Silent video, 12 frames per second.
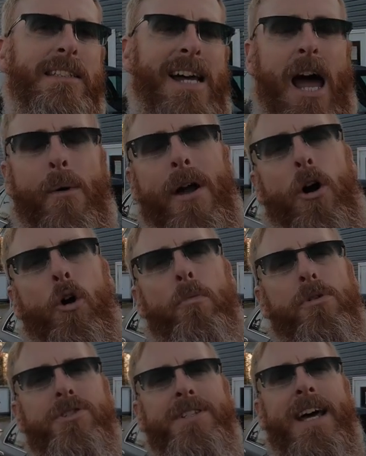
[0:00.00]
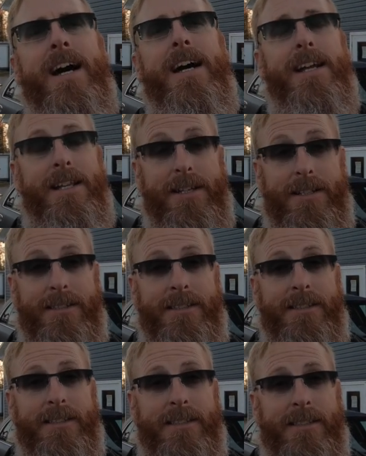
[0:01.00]
how I almost died
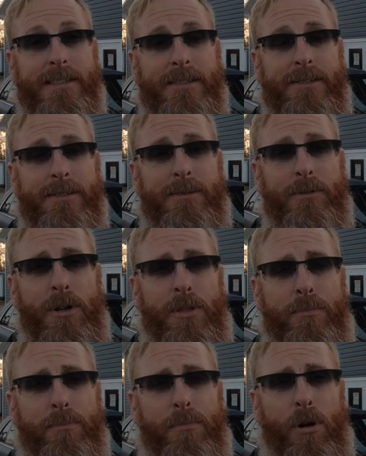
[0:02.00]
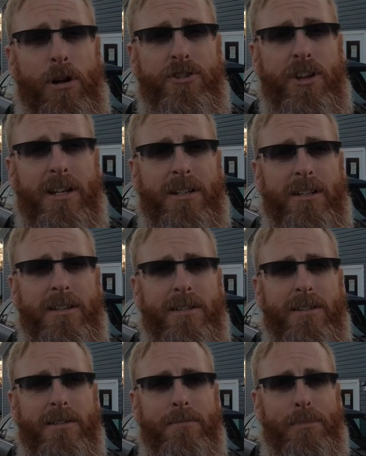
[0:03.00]
with Project
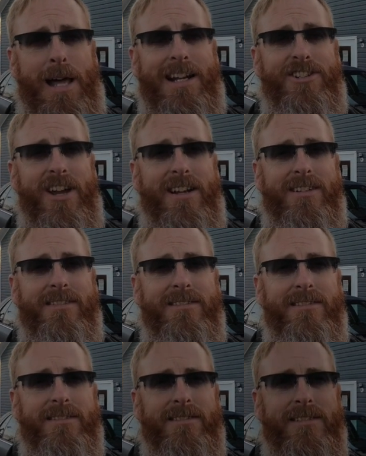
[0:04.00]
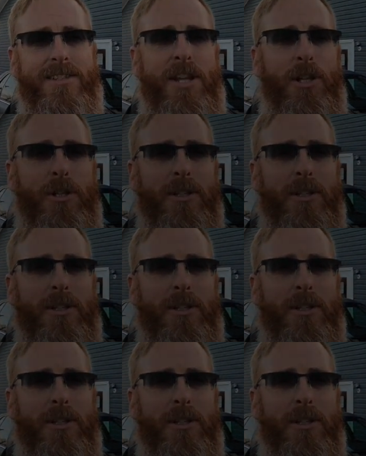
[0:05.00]
Blackjack. Let's take a look.